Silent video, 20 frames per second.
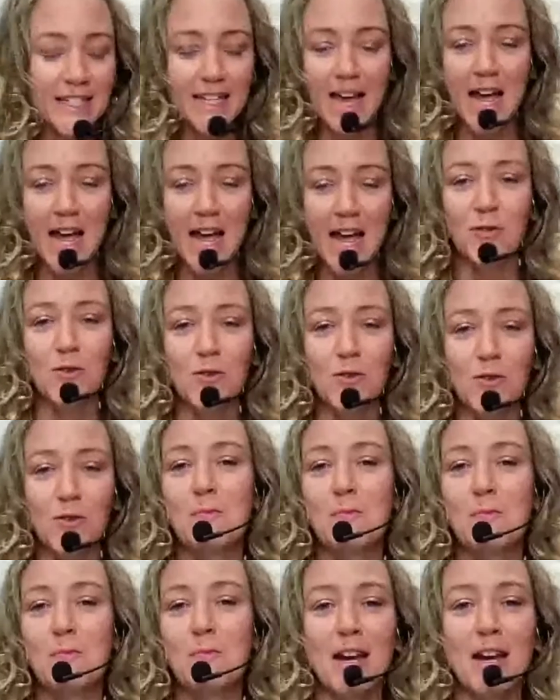down through
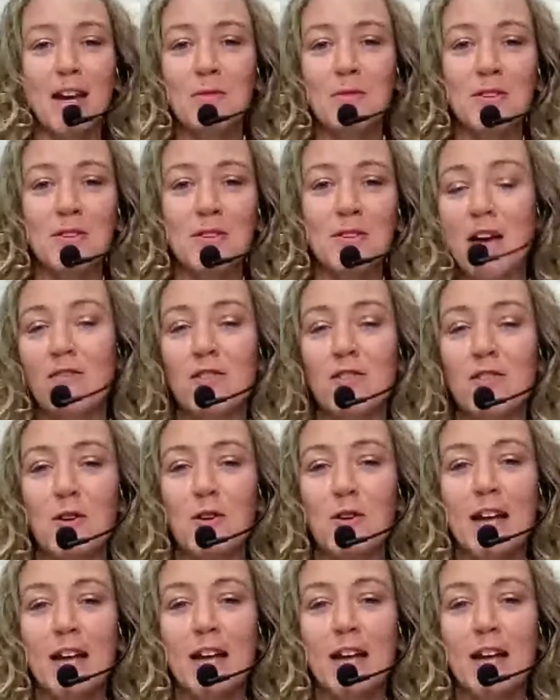your body when you have an
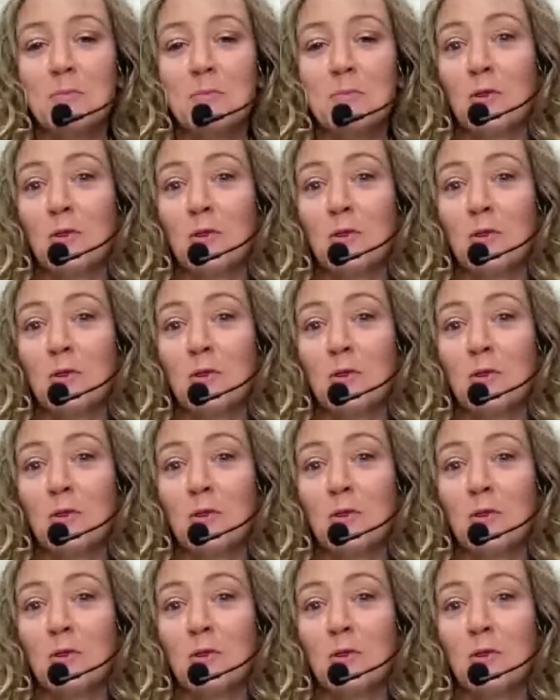orgasm